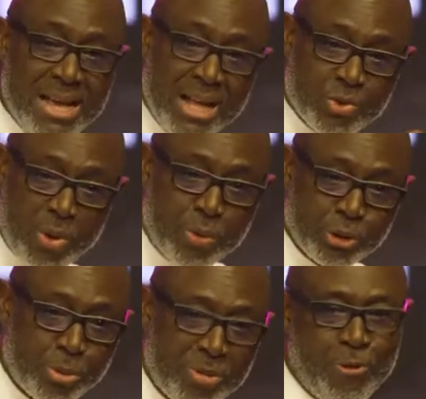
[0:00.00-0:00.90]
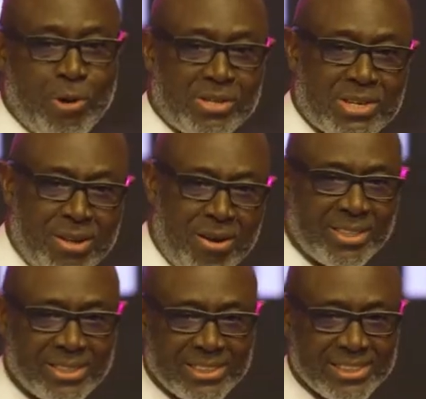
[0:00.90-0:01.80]
that's where we should be focusing
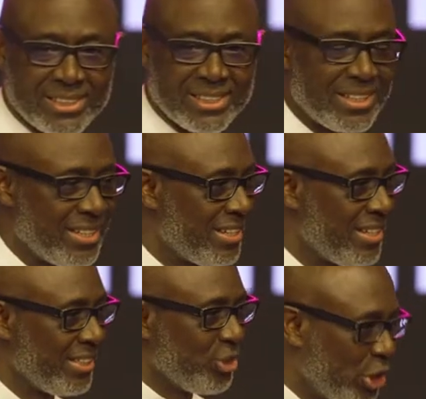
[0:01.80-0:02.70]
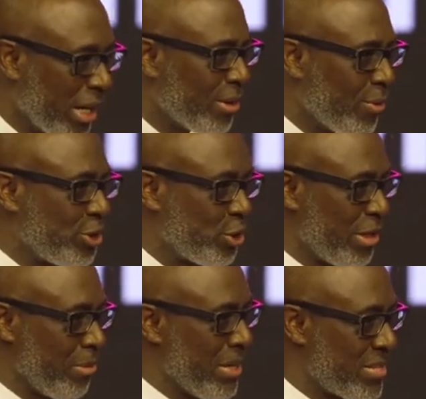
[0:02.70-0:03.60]
on
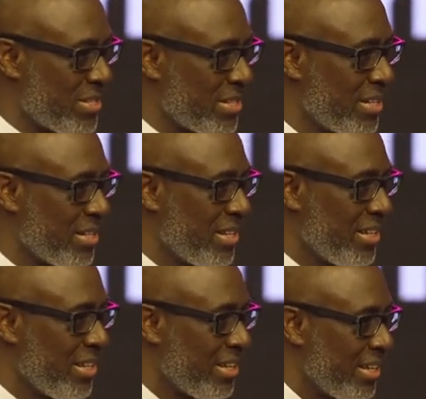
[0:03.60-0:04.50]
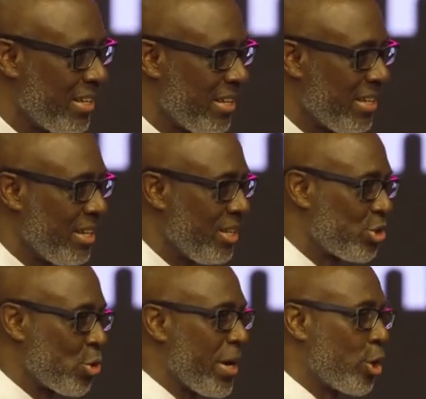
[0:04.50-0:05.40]
generational blessing.
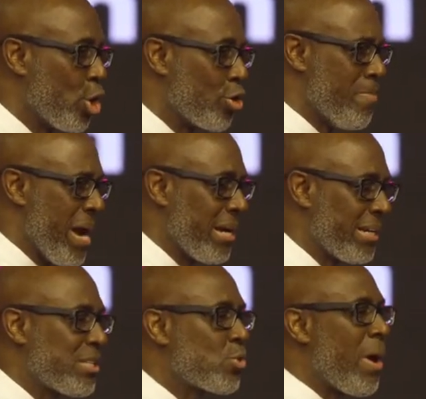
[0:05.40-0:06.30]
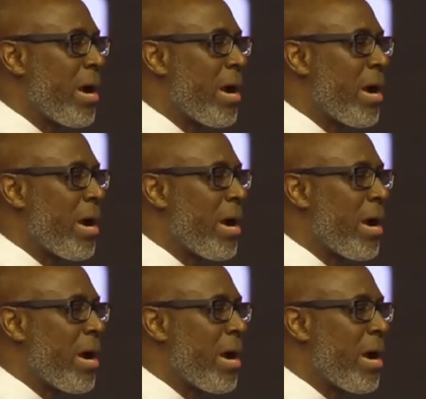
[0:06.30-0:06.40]
So, a good man, that's